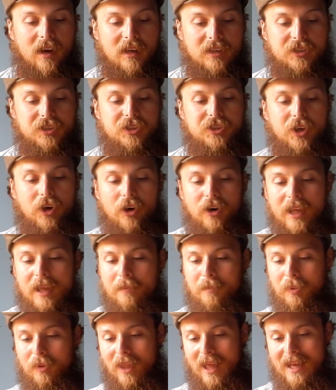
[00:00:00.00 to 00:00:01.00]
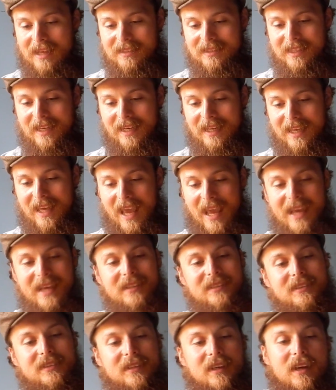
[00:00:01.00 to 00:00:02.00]
sturdy plastic
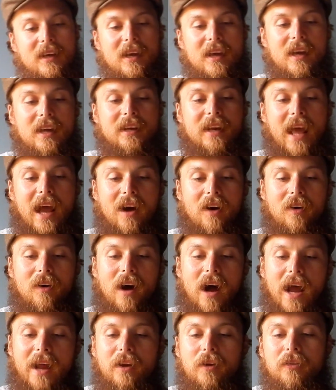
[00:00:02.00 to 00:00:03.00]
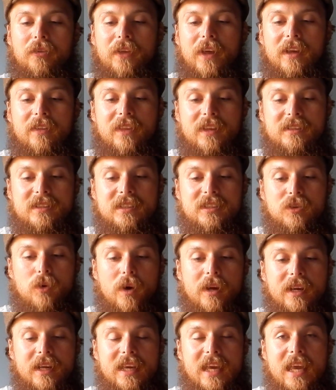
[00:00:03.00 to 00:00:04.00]
case. Now, I don't think this is
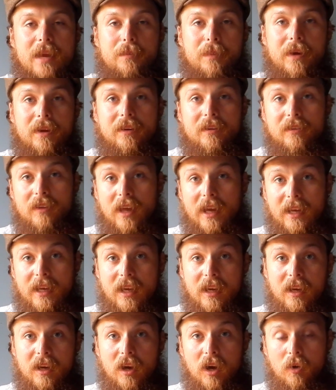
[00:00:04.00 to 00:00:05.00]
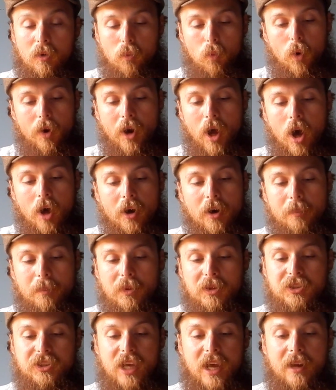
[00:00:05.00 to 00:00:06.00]
going to keep it like
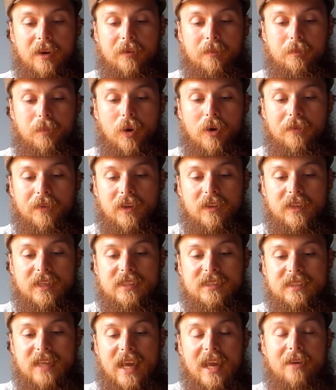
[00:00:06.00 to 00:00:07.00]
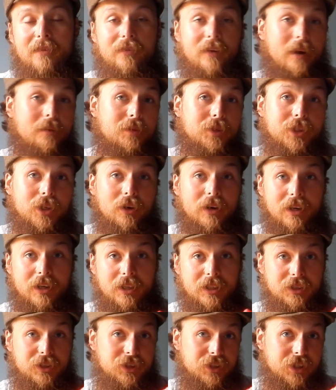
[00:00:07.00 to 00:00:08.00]
100% perfectly safe. I'm sure it
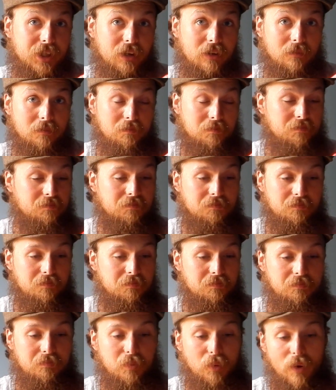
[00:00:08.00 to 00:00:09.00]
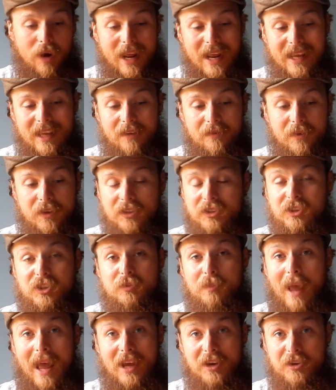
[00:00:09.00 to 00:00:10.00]
could still break if you
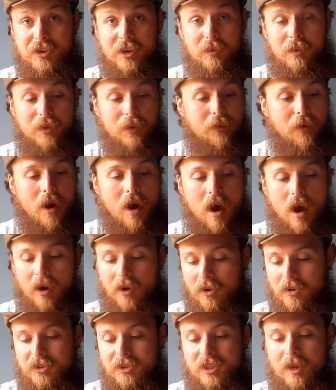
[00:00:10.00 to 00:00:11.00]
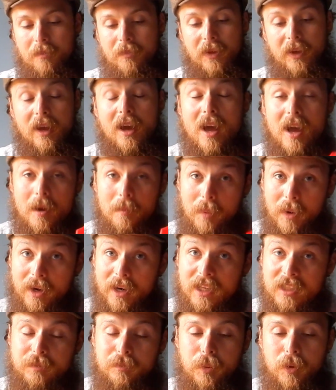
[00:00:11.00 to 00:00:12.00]
smashed it with a rock or something, but it
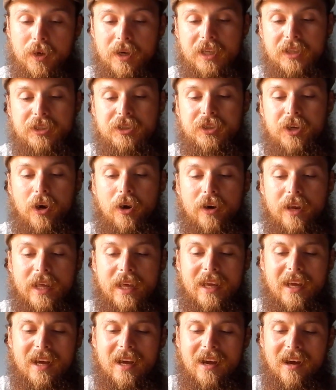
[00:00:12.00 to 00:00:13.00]
is pretty sturdy.